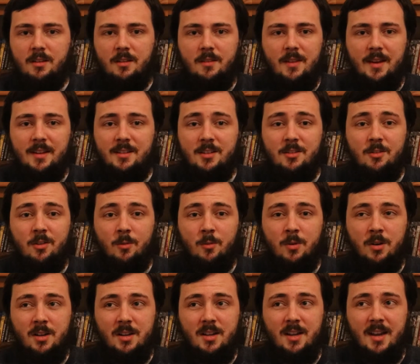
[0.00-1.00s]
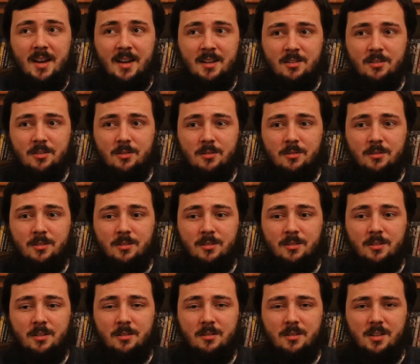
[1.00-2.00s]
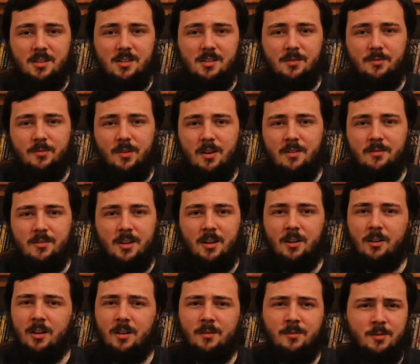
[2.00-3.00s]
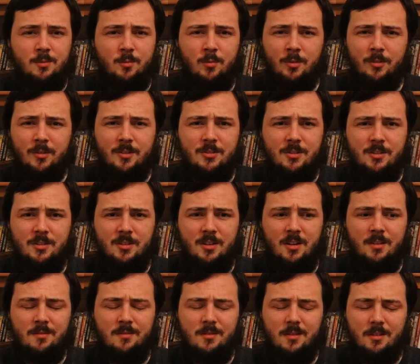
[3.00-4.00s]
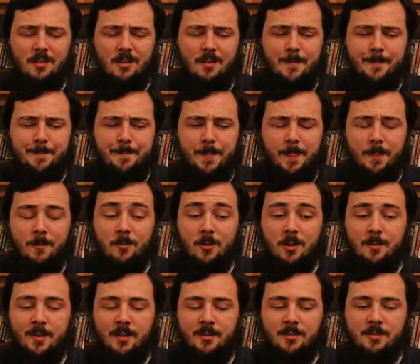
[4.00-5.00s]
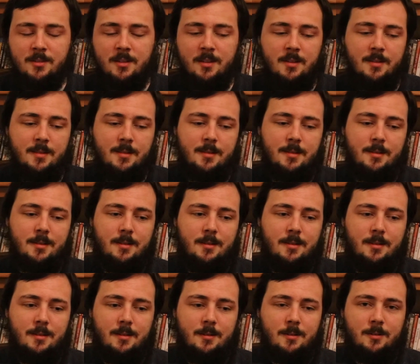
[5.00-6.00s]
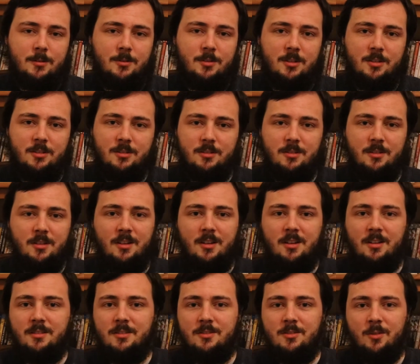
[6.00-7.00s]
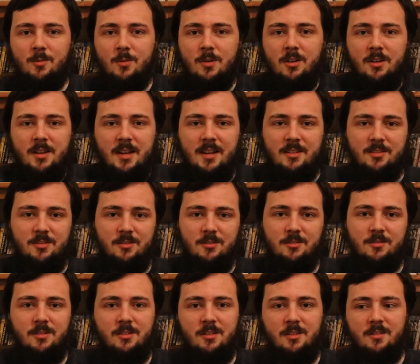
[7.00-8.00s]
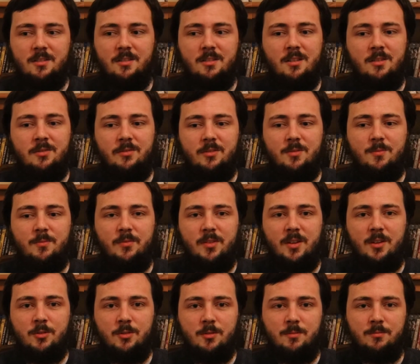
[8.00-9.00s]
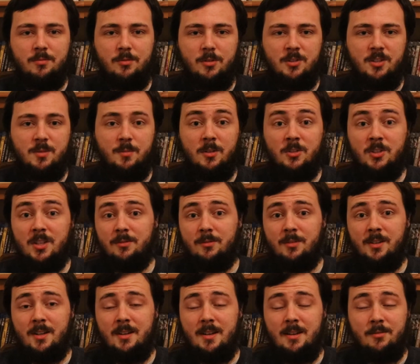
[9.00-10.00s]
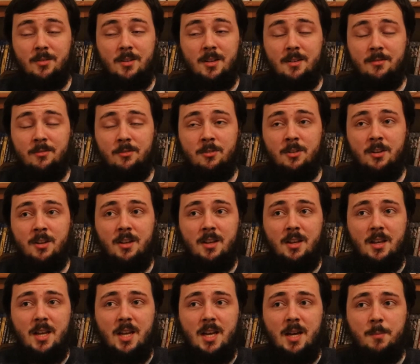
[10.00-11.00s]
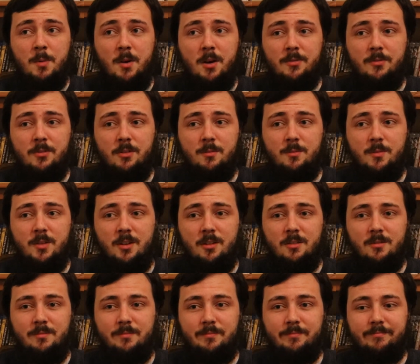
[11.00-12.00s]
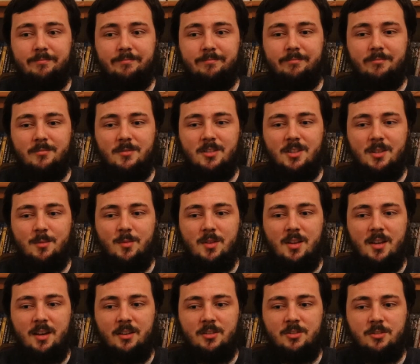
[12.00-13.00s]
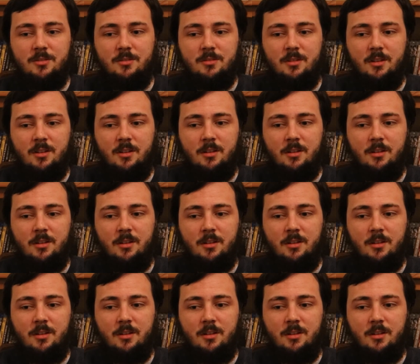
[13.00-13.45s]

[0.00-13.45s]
that did not work at all. You know, very, very uncomfortable, cringy stuff. The romance just did not work at all. You know, this film fails on pretty much every level, apart from, you know, some of the action,